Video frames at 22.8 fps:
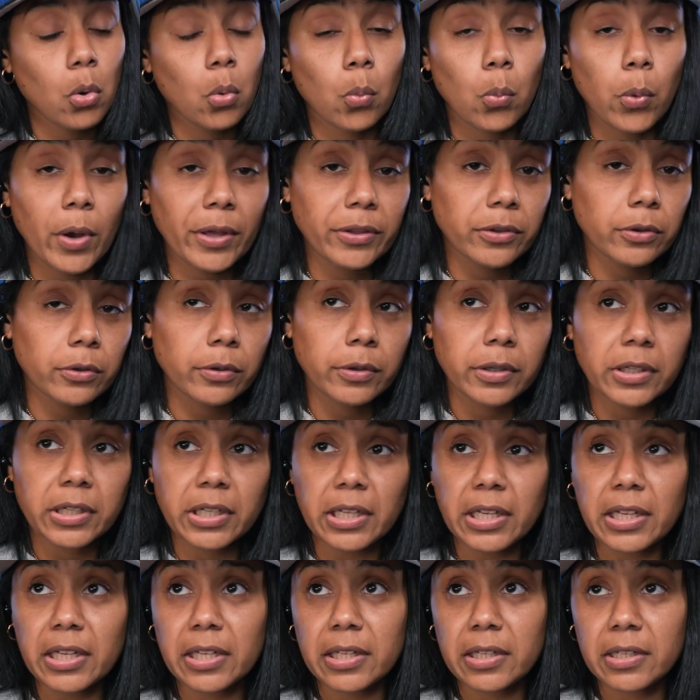whether it
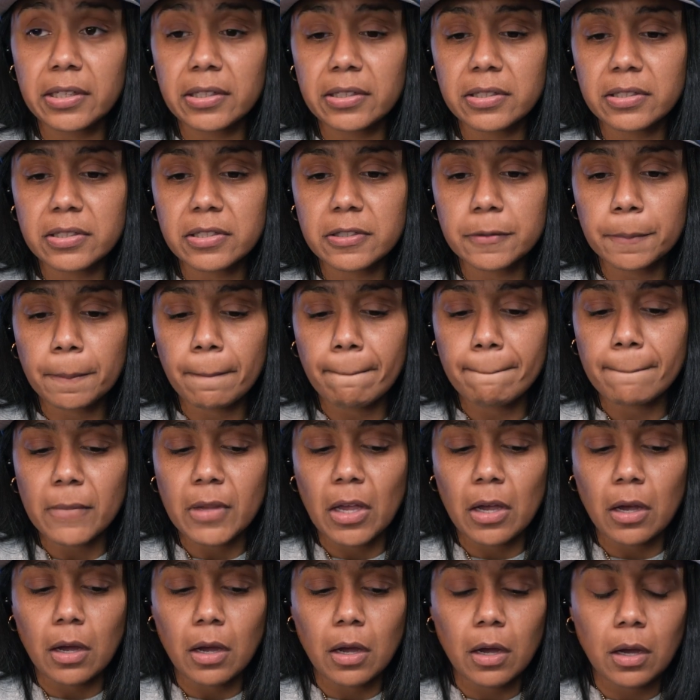is,
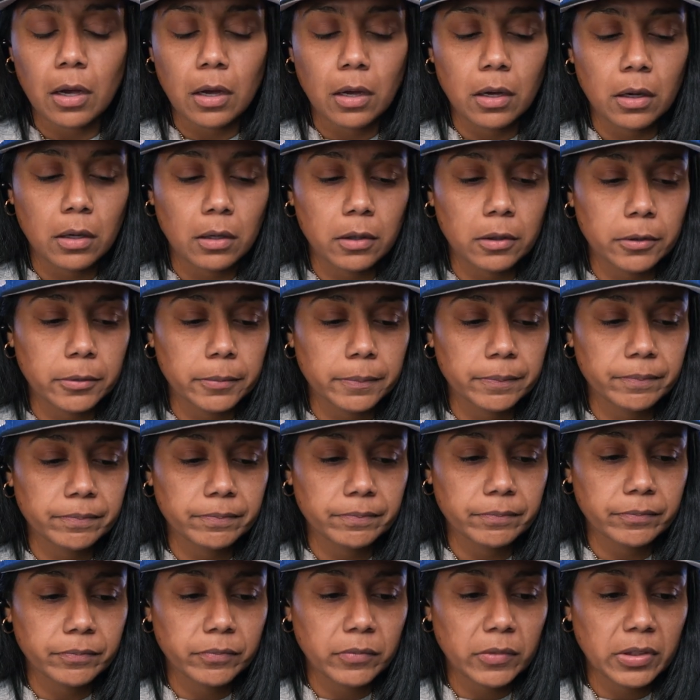um,
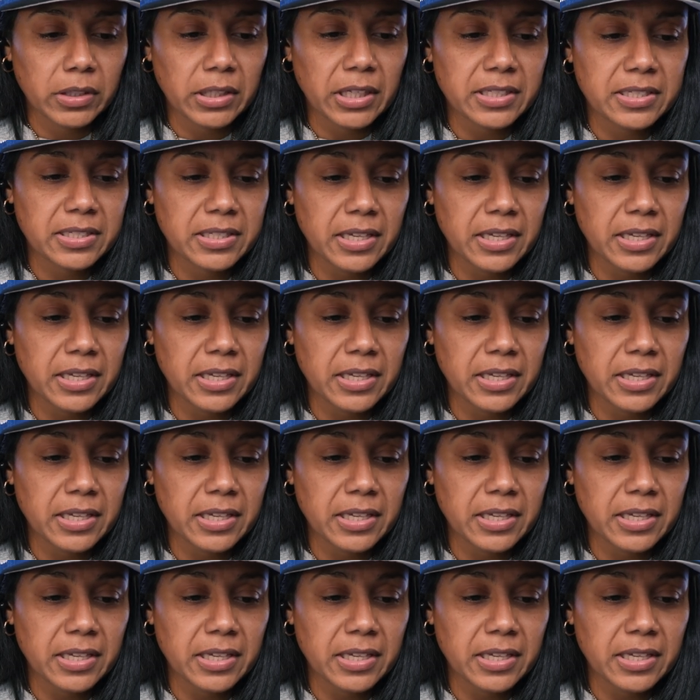let's